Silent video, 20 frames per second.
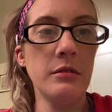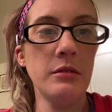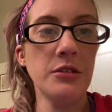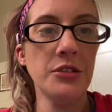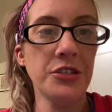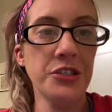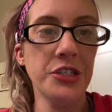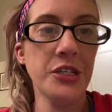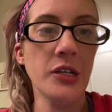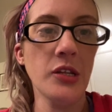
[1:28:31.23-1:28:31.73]

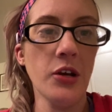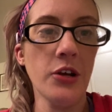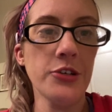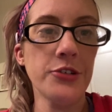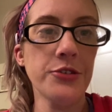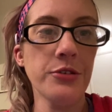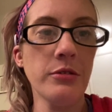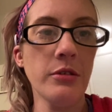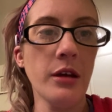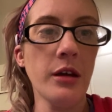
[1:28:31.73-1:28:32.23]
she
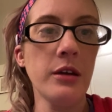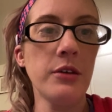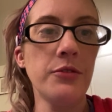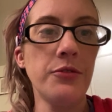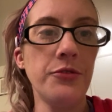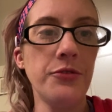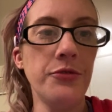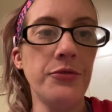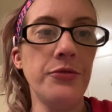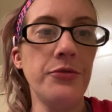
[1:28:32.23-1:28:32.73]
lost her
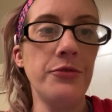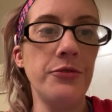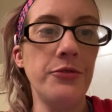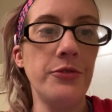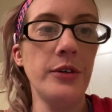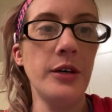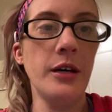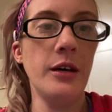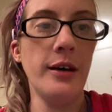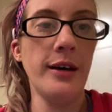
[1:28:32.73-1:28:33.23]
life.
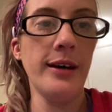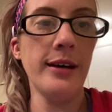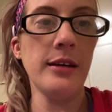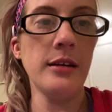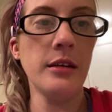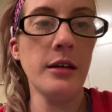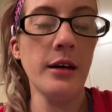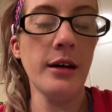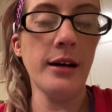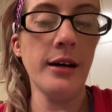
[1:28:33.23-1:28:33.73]

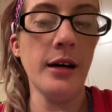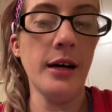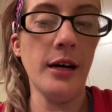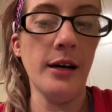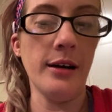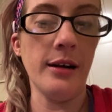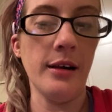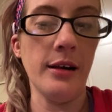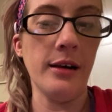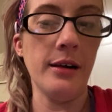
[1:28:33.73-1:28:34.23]
And
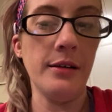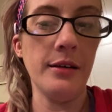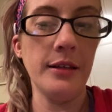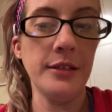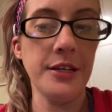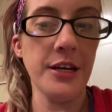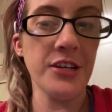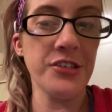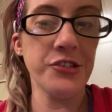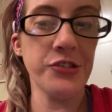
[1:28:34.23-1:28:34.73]

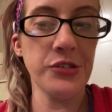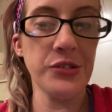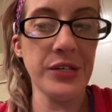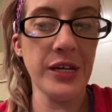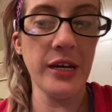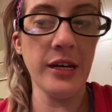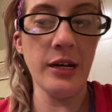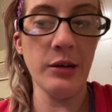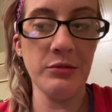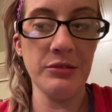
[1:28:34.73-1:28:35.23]

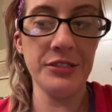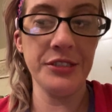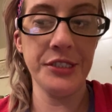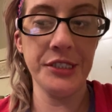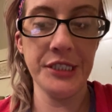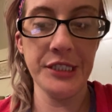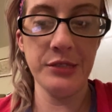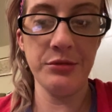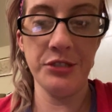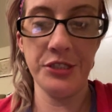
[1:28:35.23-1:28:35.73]
yesterday
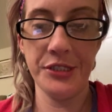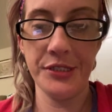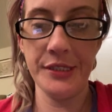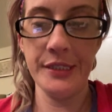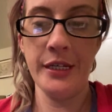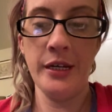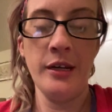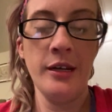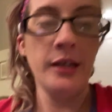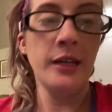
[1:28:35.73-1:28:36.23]
it was
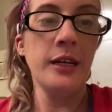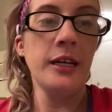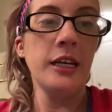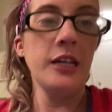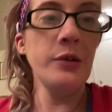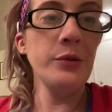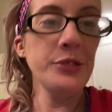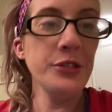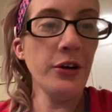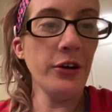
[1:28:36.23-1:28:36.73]

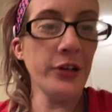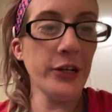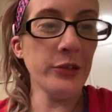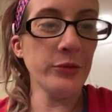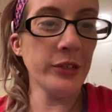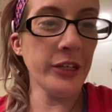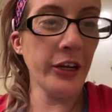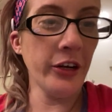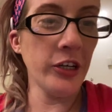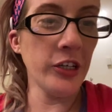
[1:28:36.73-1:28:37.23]
hard
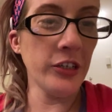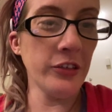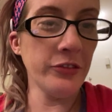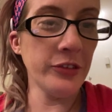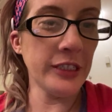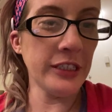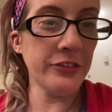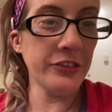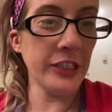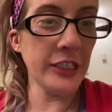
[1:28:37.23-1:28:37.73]
when
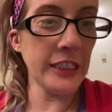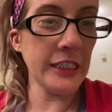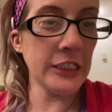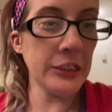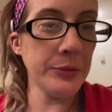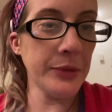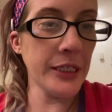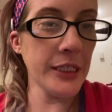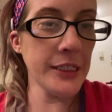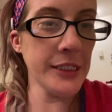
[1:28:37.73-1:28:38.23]
I found out
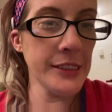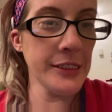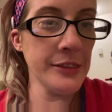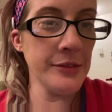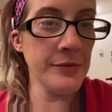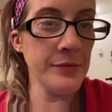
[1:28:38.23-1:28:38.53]
about it.